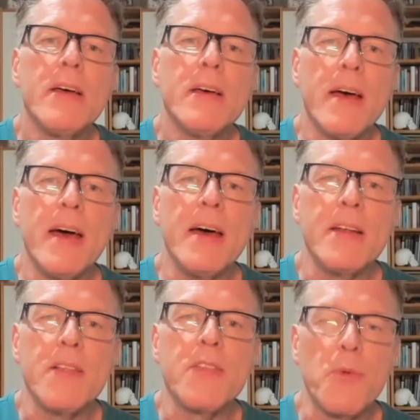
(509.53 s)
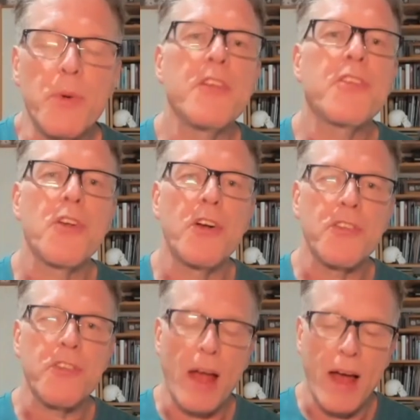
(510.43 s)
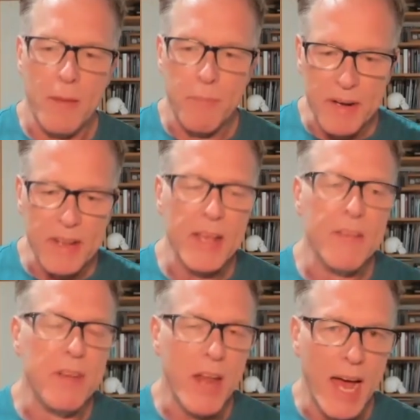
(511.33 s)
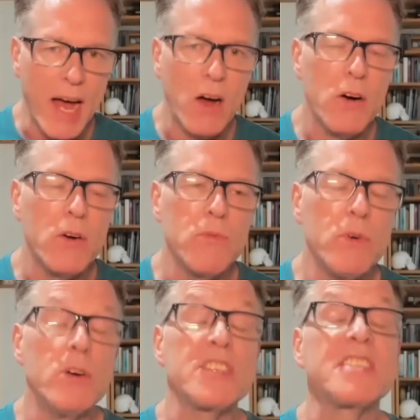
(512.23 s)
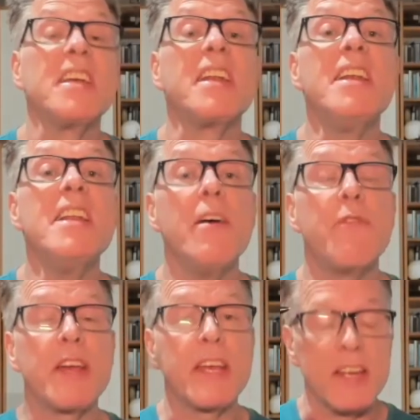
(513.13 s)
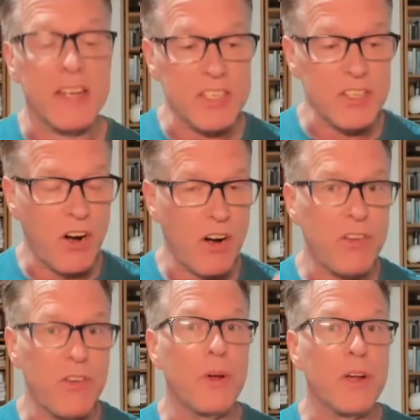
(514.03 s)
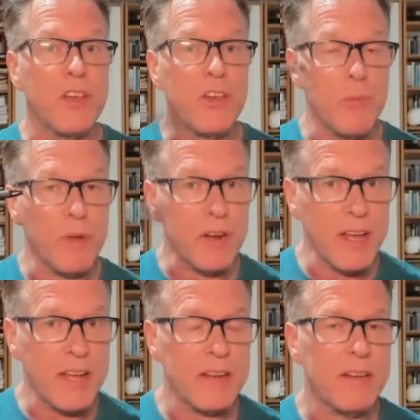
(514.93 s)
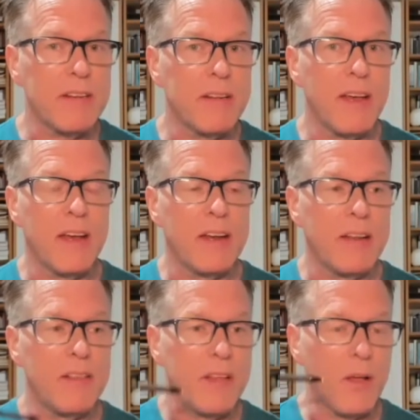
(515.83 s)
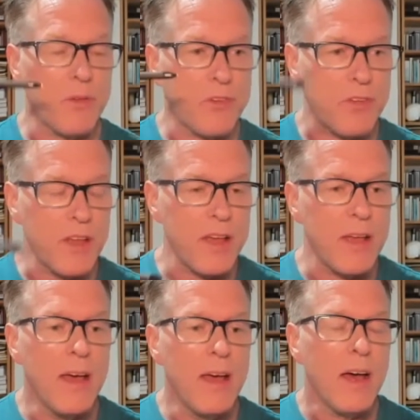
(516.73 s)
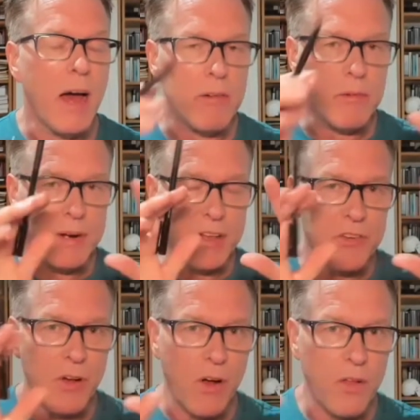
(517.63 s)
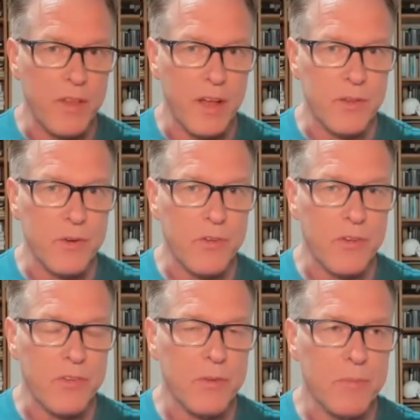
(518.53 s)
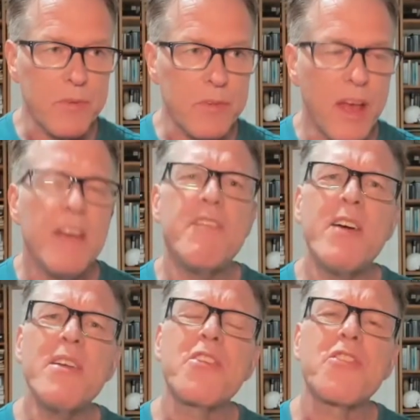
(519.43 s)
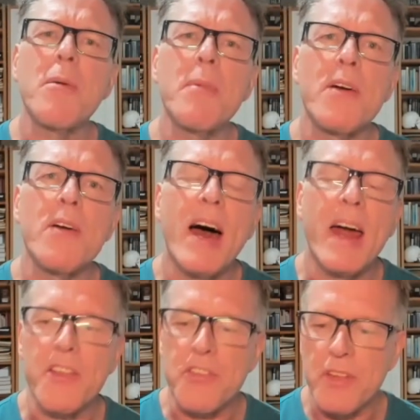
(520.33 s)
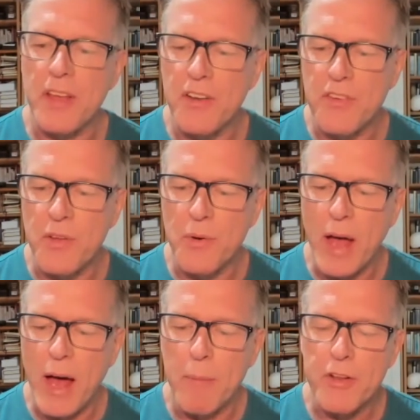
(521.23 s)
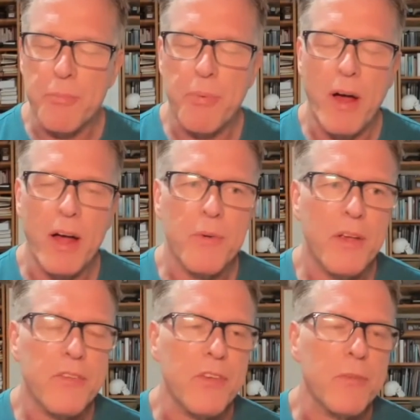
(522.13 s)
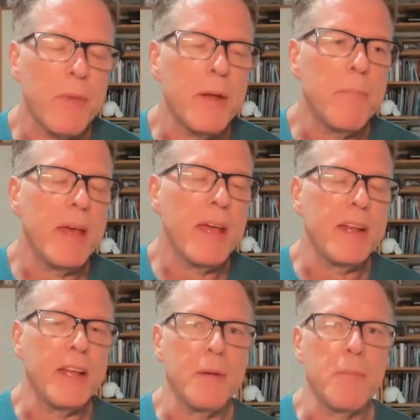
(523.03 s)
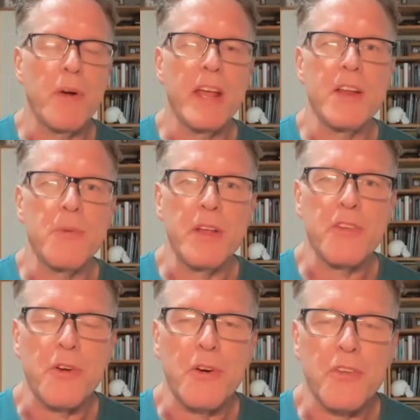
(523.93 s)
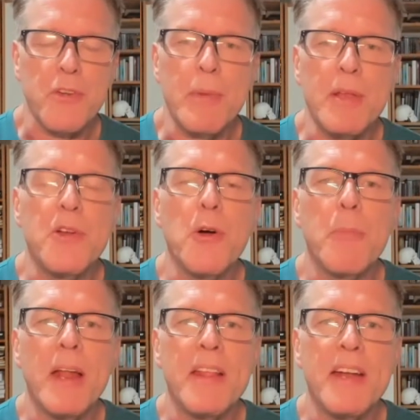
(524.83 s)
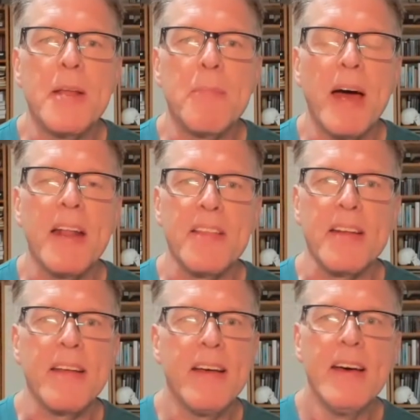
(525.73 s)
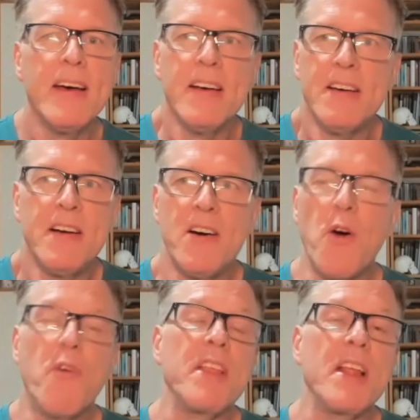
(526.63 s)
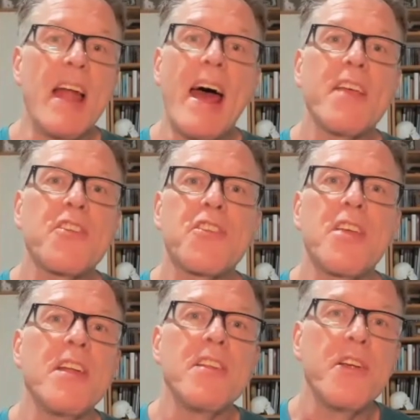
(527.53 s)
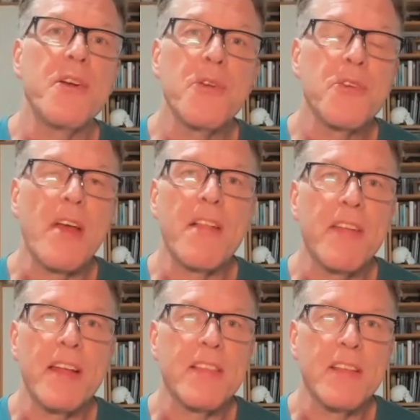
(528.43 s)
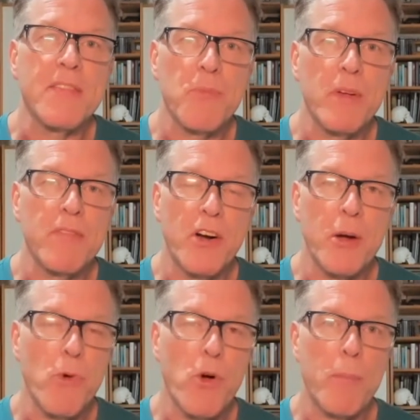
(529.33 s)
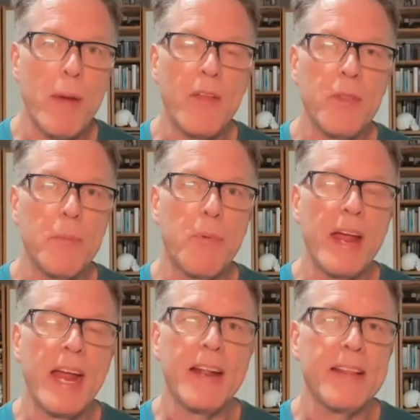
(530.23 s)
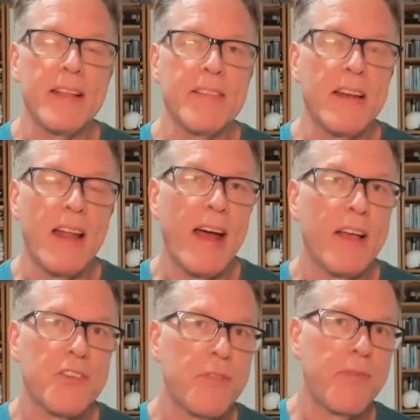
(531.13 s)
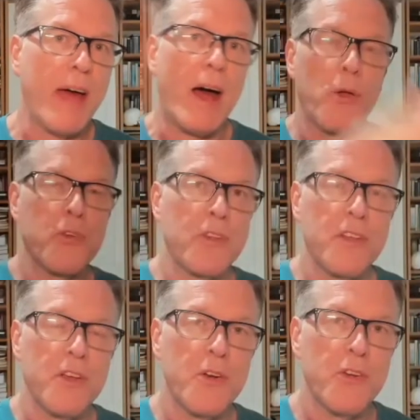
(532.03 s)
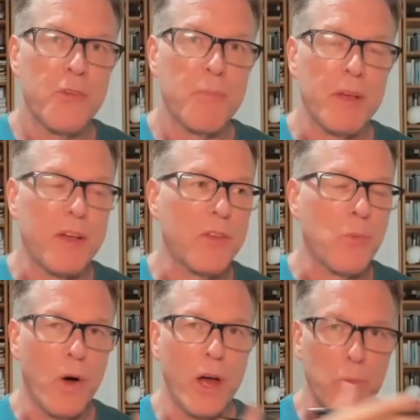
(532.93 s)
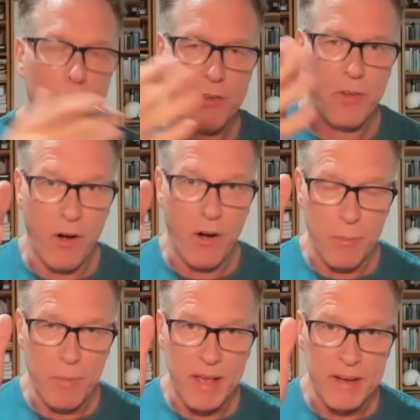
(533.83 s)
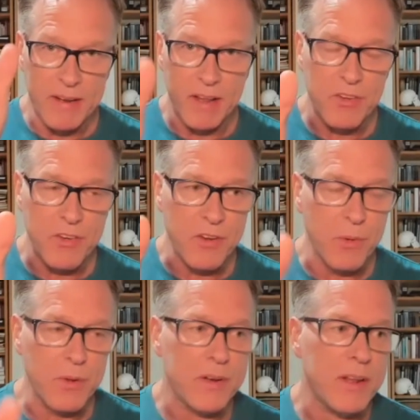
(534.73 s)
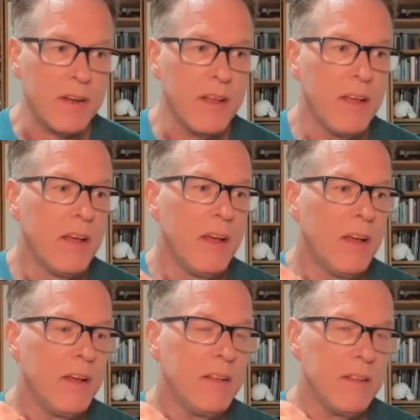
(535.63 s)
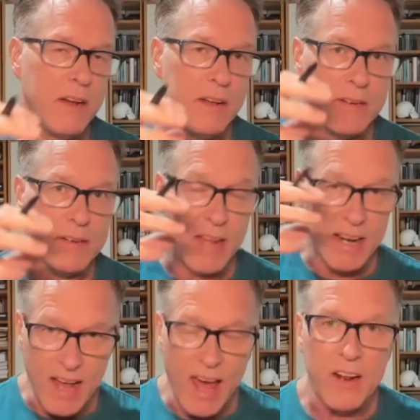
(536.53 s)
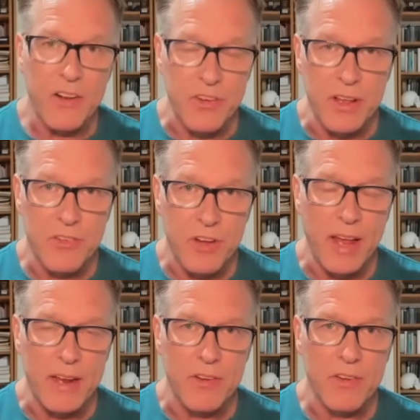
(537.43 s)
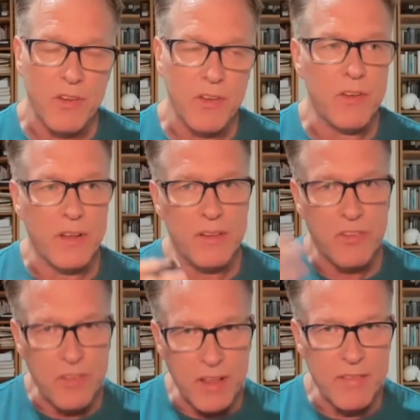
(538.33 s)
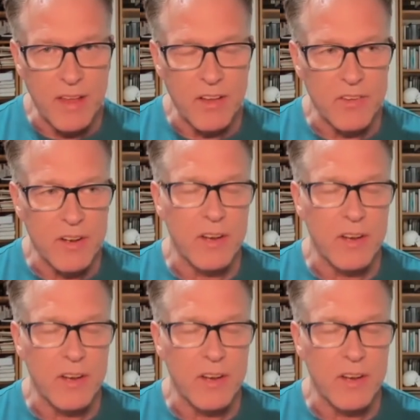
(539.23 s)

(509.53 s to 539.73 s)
And the research, I believe, now will significantly start to accumulate, and they'll see how it relates to all the other systems. Very similar, honestly, to how much progress has been made in brain research. I mean, you know better than anybody that over the last 10 years, I think that we've learned more about the brain than the last 1,000 years because one, we're starting to pay attention to it, and technology changes so you can see things you didn't